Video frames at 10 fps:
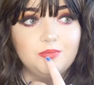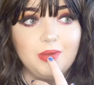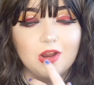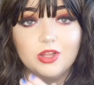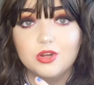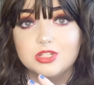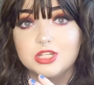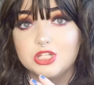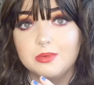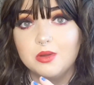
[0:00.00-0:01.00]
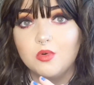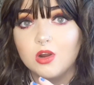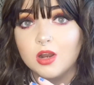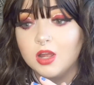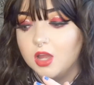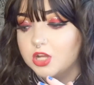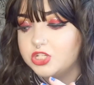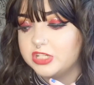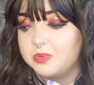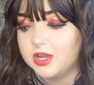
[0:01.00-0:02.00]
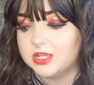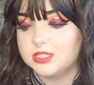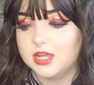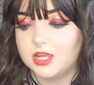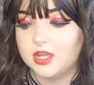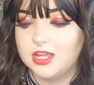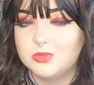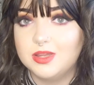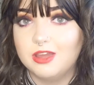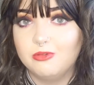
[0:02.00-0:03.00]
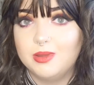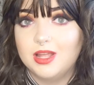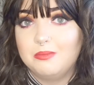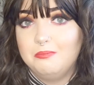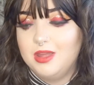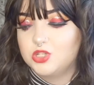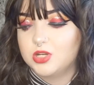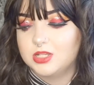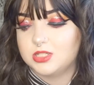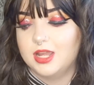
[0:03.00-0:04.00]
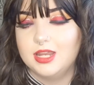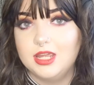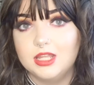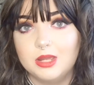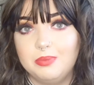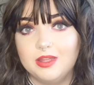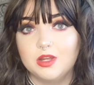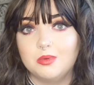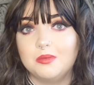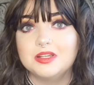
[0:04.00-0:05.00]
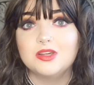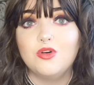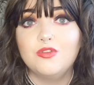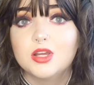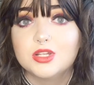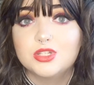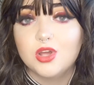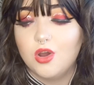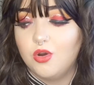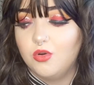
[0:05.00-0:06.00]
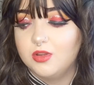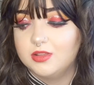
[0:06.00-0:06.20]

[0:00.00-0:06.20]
barely go to the gym anymore just because like it's been giving me like major anxiety like being there by myself so